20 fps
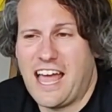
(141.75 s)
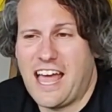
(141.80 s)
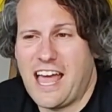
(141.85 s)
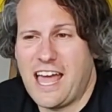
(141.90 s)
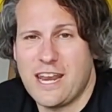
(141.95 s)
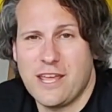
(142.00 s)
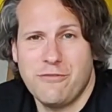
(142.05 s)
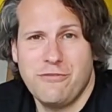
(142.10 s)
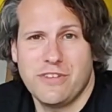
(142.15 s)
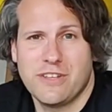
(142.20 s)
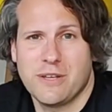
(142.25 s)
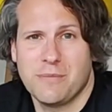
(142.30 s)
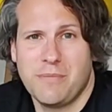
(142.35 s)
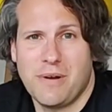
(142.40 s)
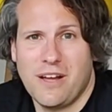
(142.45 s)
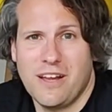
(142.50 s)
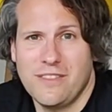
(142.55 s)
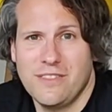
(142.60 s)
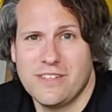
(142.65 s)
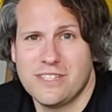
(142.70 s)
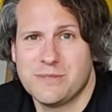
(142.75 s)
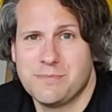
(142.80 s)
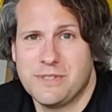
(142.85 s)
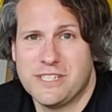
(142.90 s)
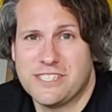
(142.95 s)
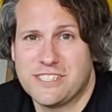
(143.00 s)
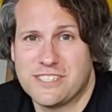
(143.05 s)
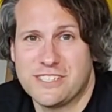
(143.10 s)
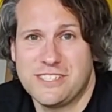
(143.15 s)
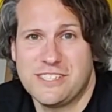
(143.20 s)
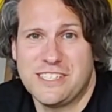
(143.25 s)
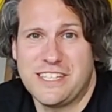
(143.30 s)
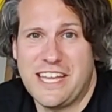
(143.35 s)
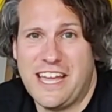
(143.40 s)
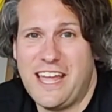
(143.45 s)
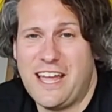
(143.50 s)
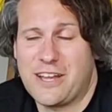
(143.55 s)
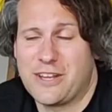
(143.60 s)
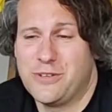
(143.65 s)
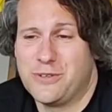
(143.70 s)
And if you combine these pieces, you
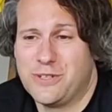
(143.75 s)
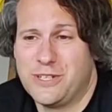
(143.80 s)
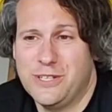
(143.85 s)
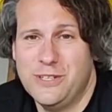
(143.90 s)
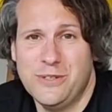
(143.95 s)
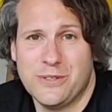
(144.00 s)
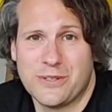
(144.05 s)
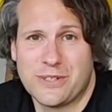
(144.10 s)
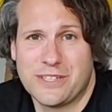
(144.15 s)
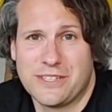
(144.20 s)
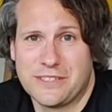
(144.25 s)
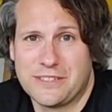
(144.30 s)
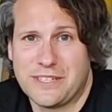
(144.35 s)
get a good look.